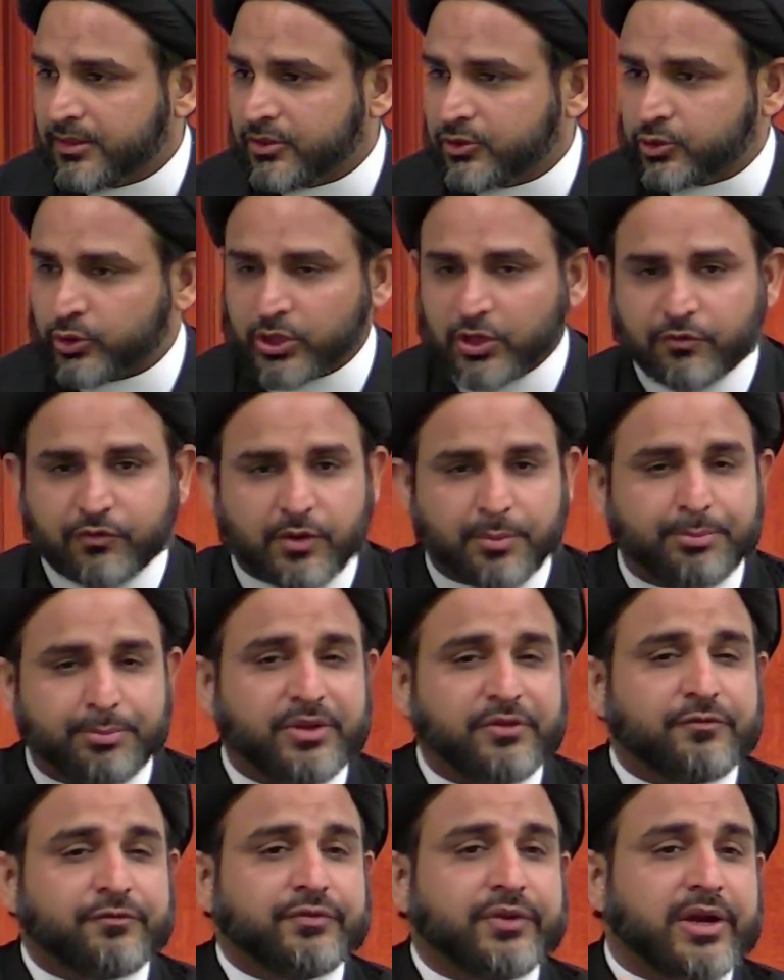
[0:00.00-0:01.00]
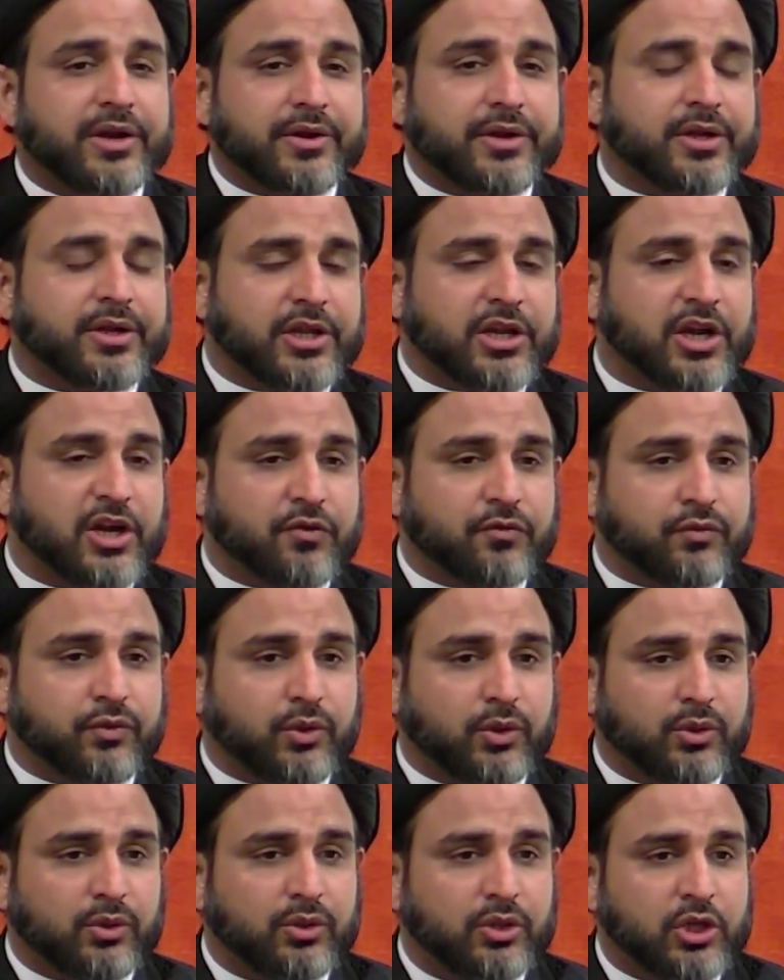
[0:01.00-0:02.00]
So therefore, be very
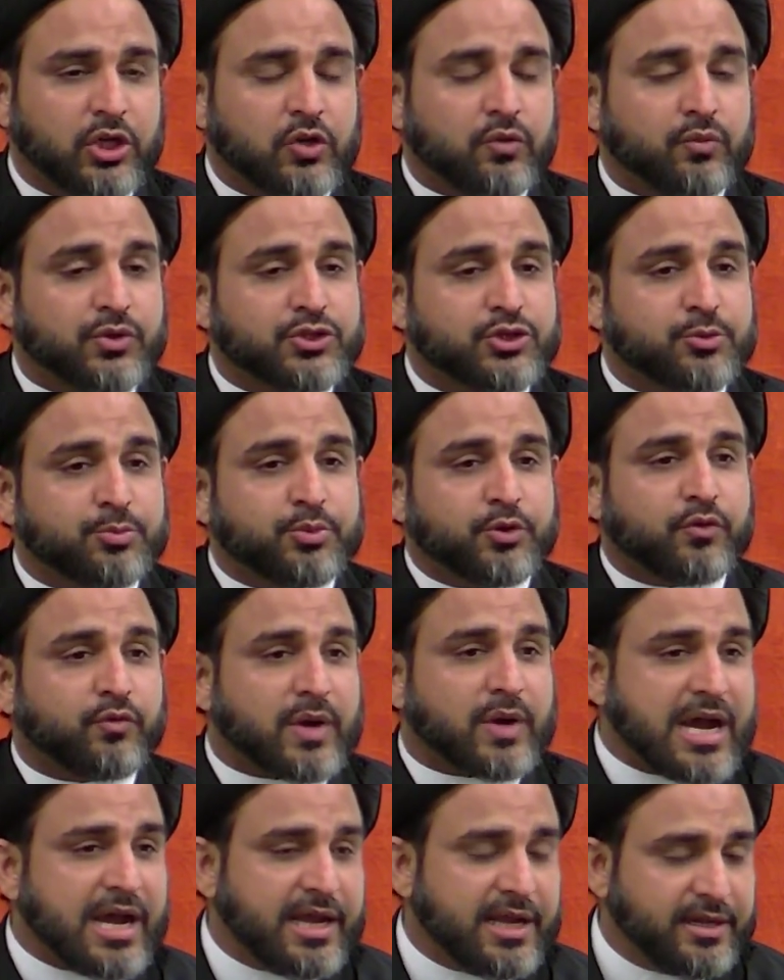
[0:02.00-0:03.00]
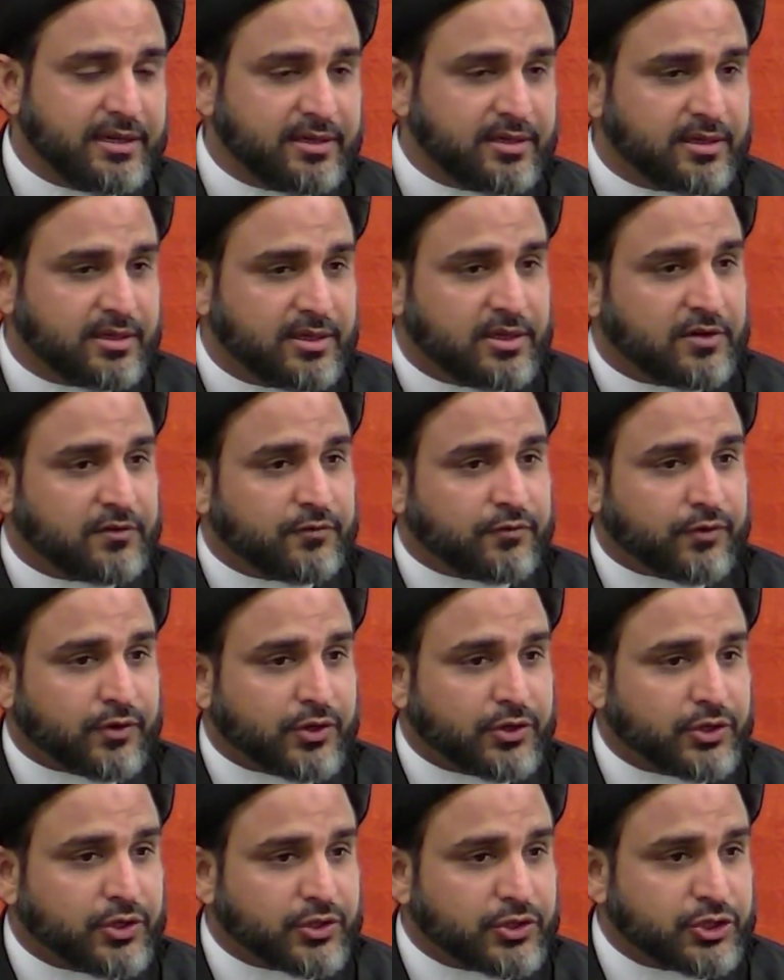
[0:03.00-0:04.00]
careful what you provide
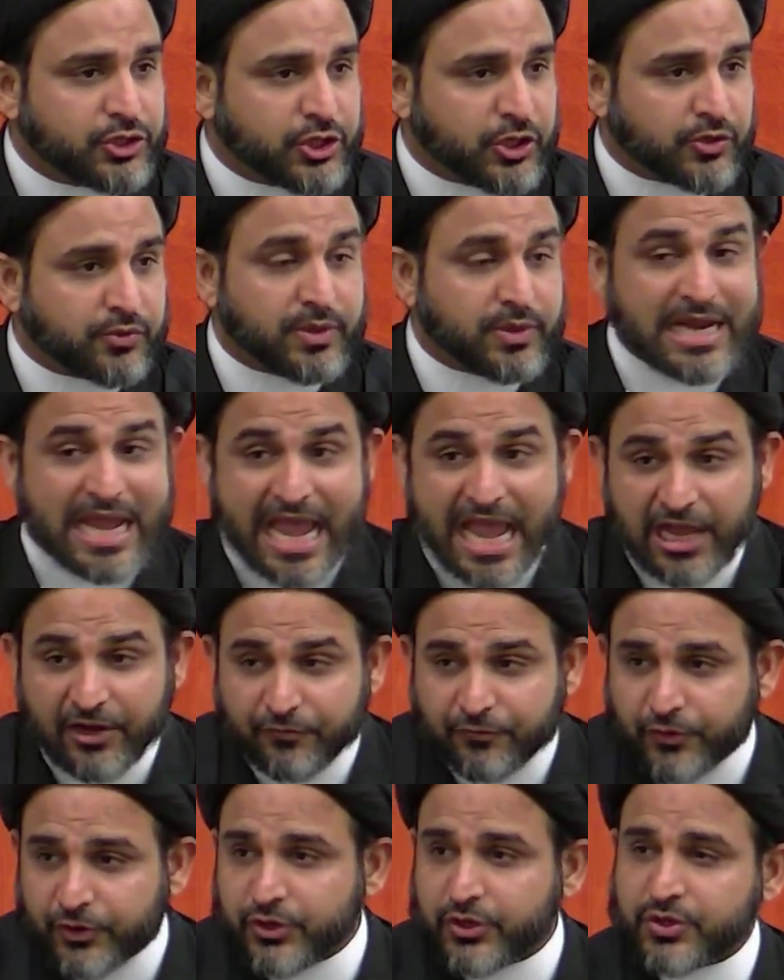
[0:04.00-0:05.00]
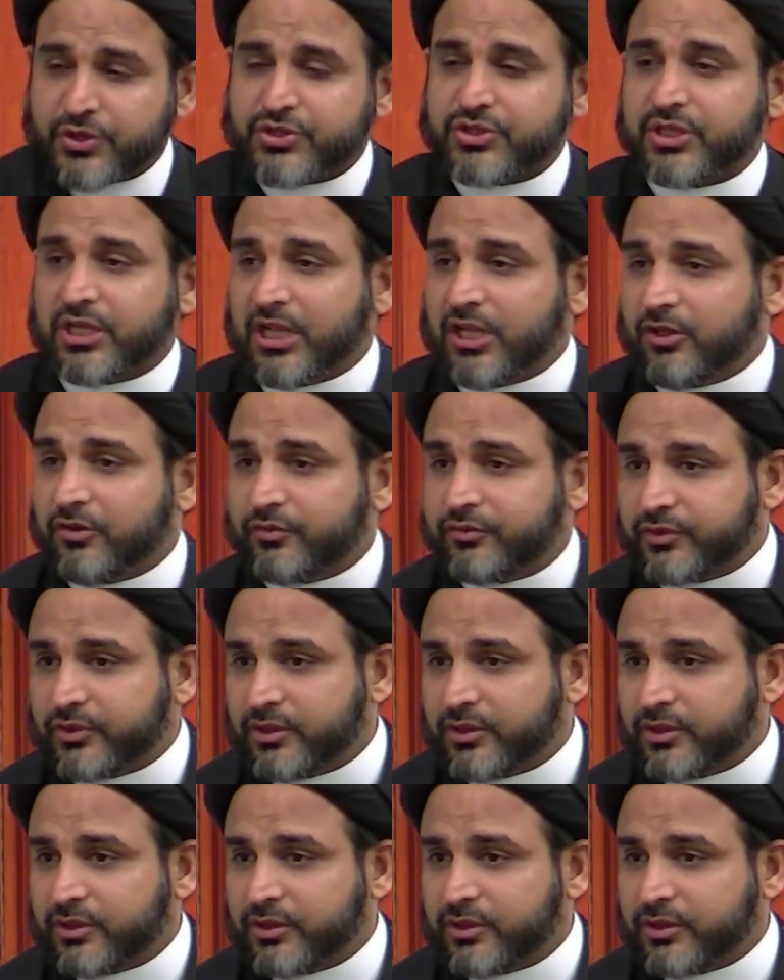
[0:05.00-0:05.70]
for your children and for yourself.